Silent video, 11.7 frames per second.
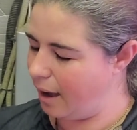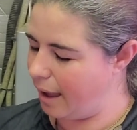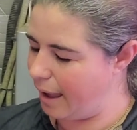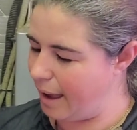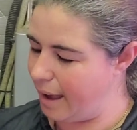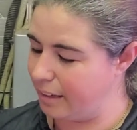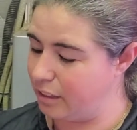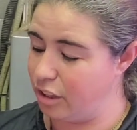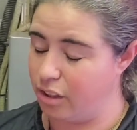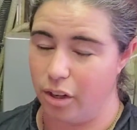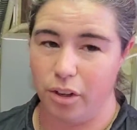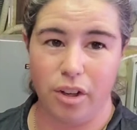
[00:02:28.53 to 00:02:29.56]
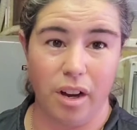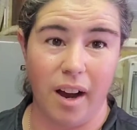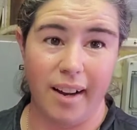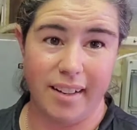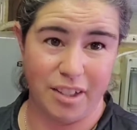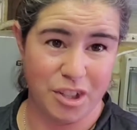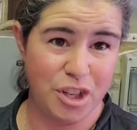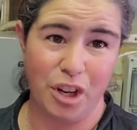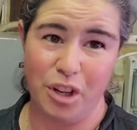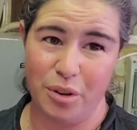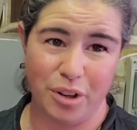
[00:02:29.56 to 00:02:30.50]
And, you know, I can
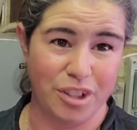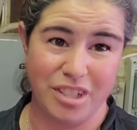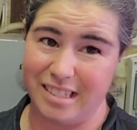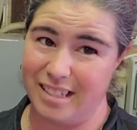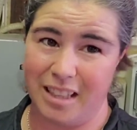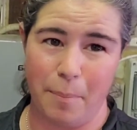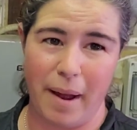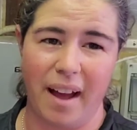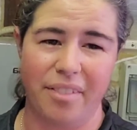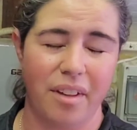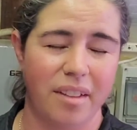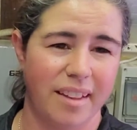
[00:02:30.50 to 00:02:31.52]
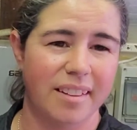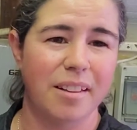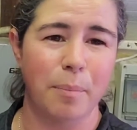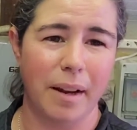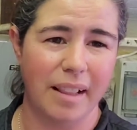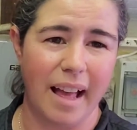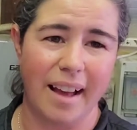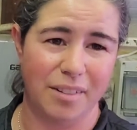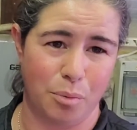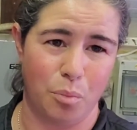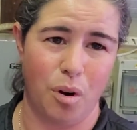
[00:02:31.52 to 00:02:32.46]
show you her. She's in the bath. This is my
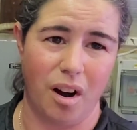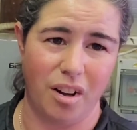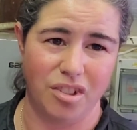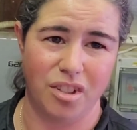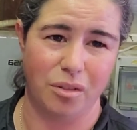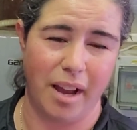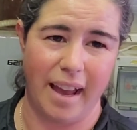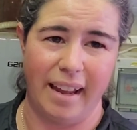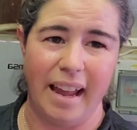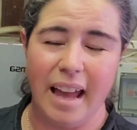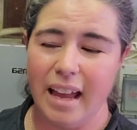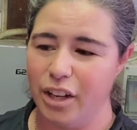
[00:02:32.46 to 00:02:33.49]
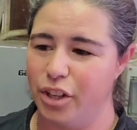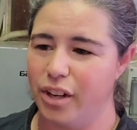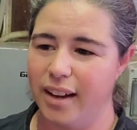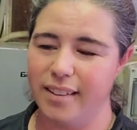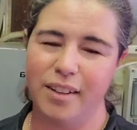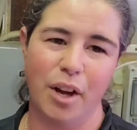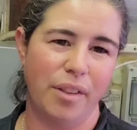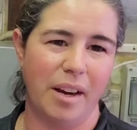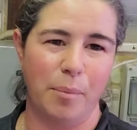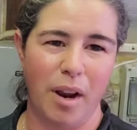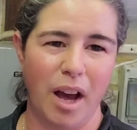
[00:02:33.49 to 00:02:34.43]
last wash, okay? You guys know
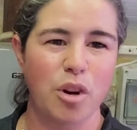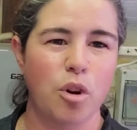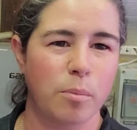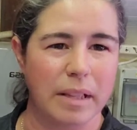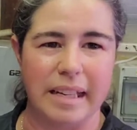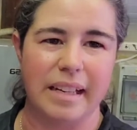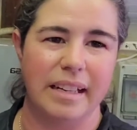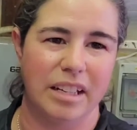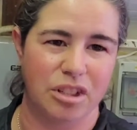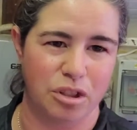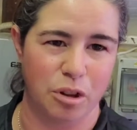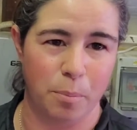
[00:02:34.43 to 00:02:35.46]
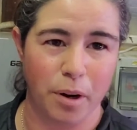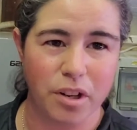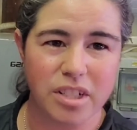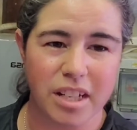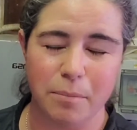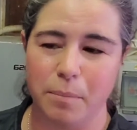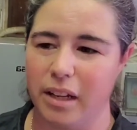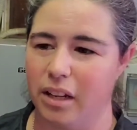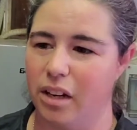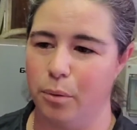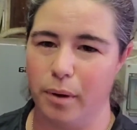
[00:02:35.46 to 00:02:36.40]
that I'm not normally a conditioner person, but
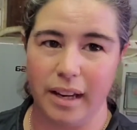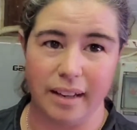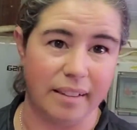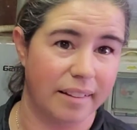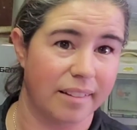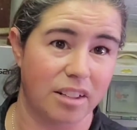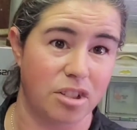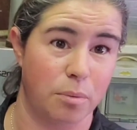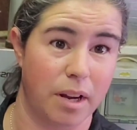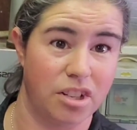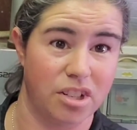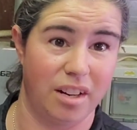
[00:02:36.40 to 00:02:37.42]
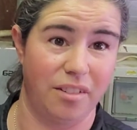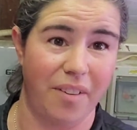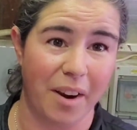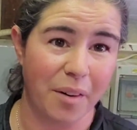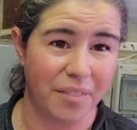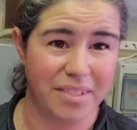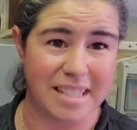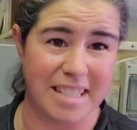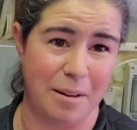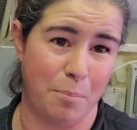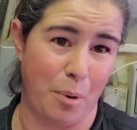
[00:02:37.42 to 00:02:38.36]
you know what? In this situation, if I don't have to
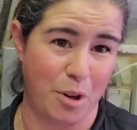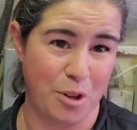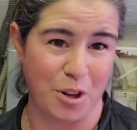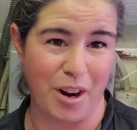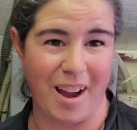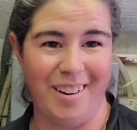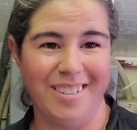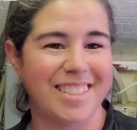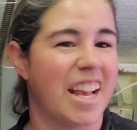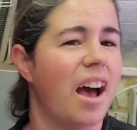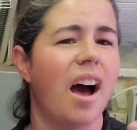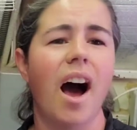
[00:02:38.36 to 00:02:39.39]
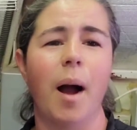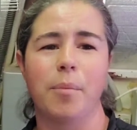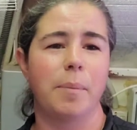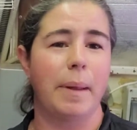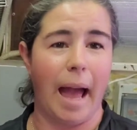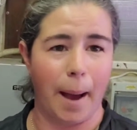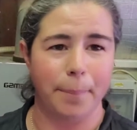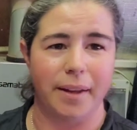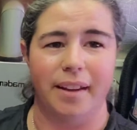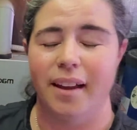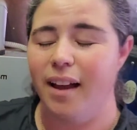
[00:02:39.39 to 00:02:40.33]
sit and brush her out, I'm going to be happy.